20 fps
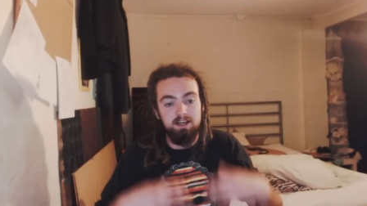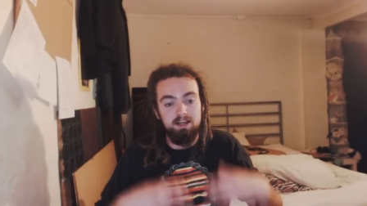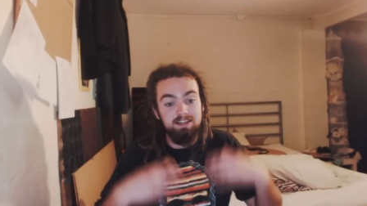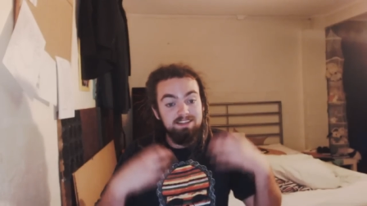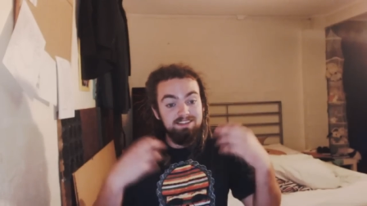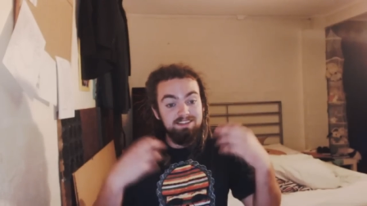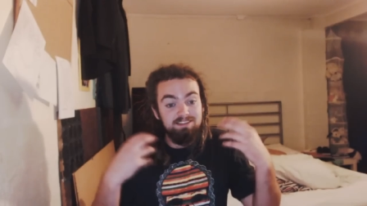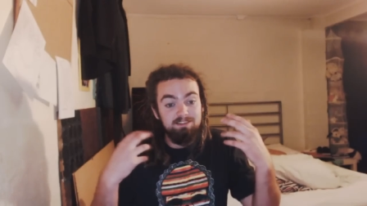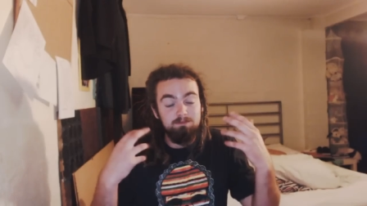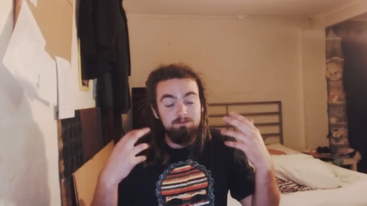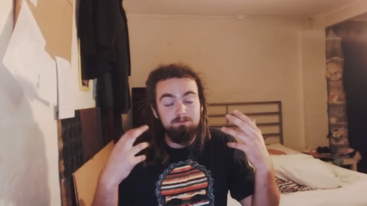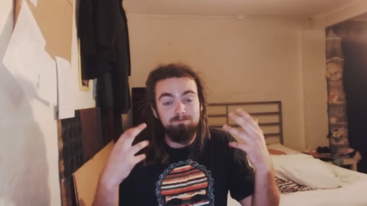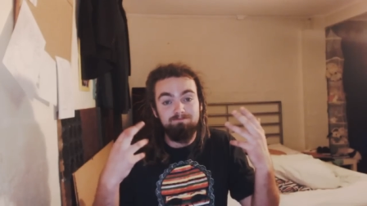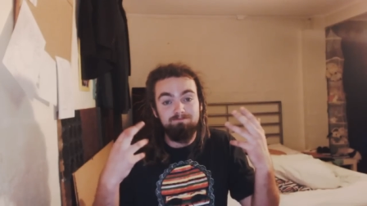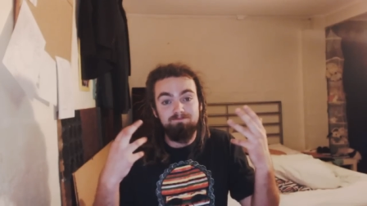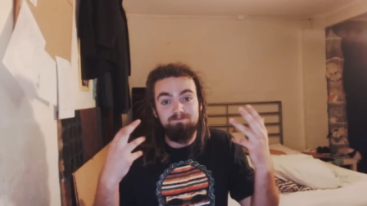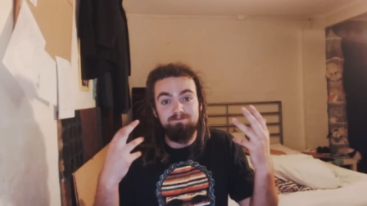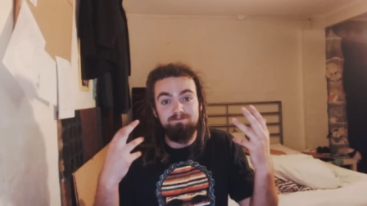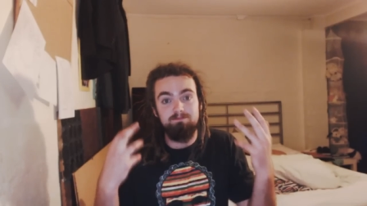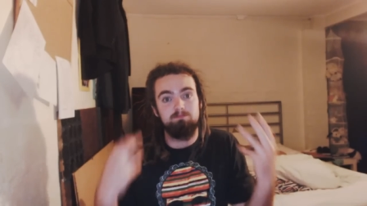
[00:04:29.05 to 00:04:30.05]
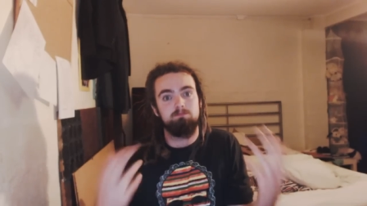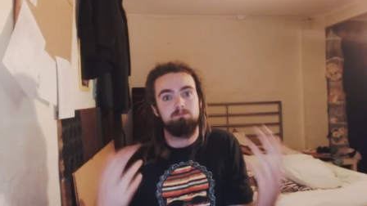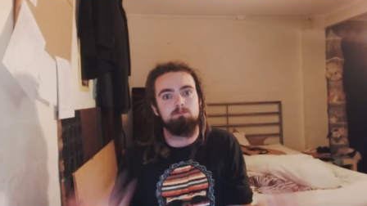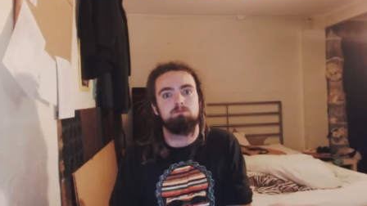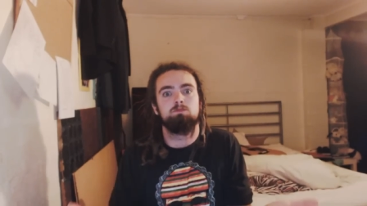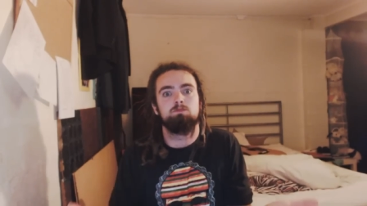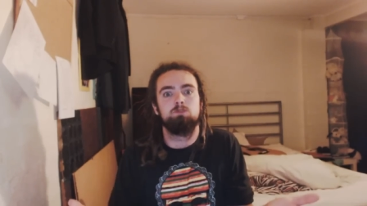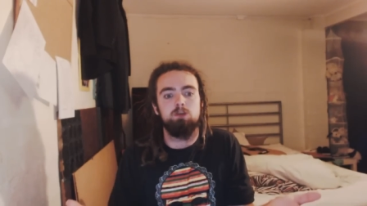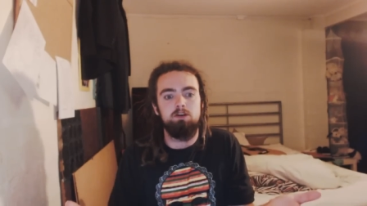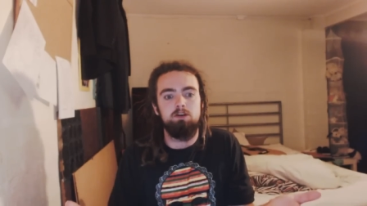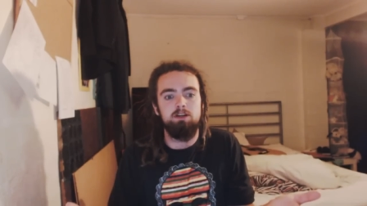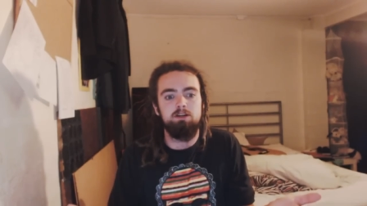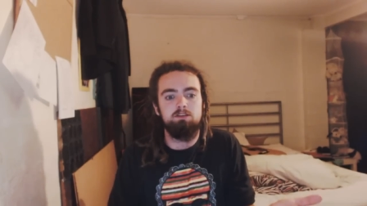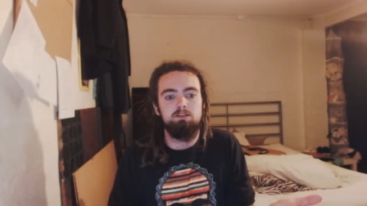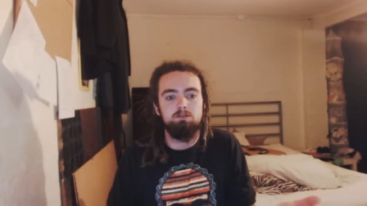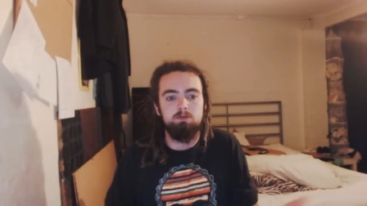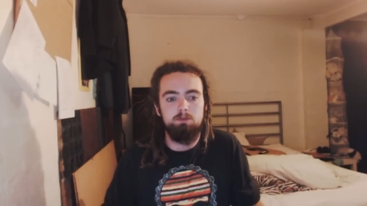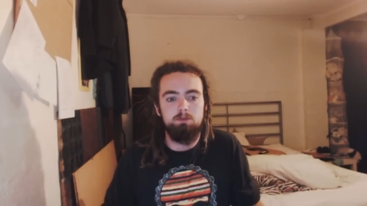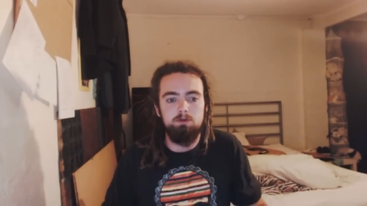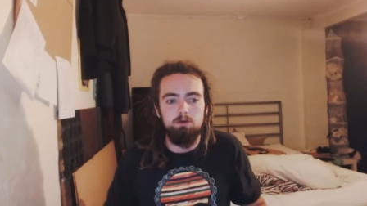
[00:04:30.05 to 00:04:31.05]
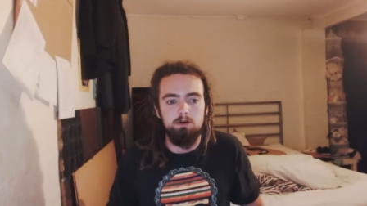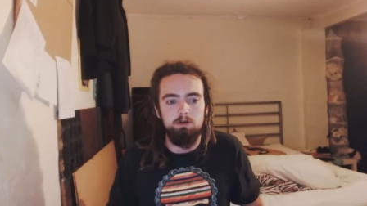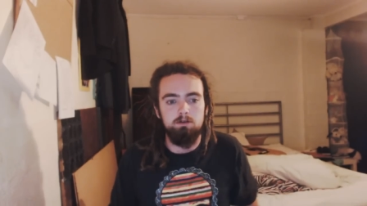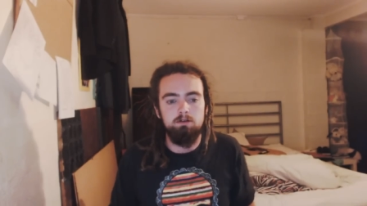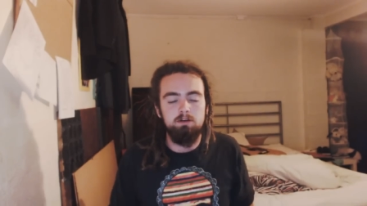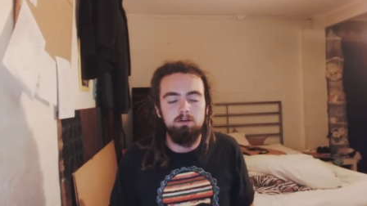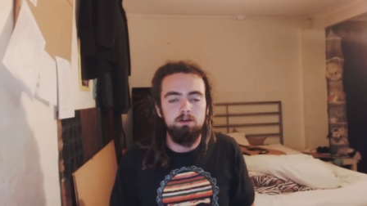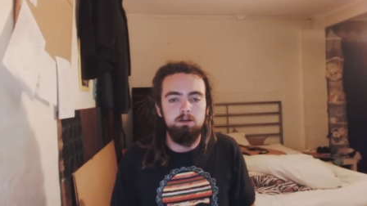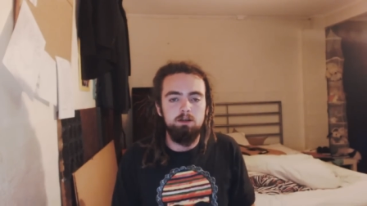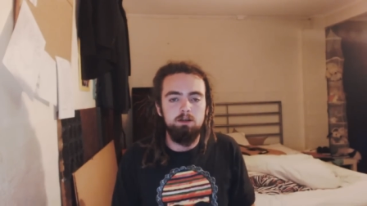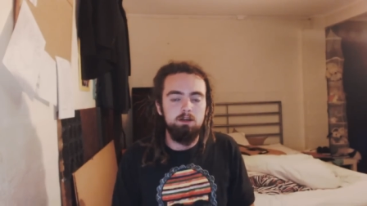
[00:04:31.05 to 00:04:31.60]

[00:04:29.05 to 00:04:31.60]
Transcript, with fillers: and this turned out as a report.